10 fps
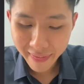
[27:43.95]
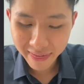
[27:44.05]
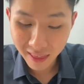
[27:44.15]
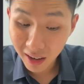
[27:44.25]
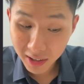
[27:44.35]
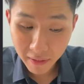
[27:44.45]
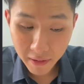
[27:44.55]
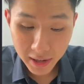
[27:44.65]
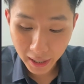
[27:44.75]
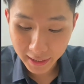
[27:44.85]
Not a
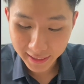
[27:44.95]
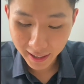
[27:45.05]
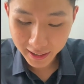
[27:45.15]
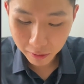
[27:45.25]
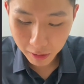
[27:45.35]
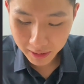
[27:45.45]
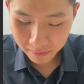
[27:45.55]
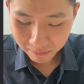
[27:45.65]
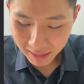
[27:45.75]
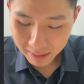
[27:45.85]
very exciting one,
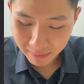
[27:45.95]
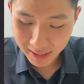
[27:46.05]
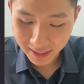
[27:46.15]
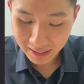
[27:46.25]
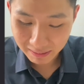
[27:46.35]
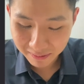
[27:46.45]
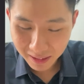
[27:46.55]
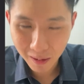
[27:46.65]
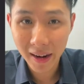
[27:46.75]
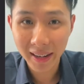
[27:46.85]
but
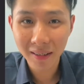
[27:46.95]
quite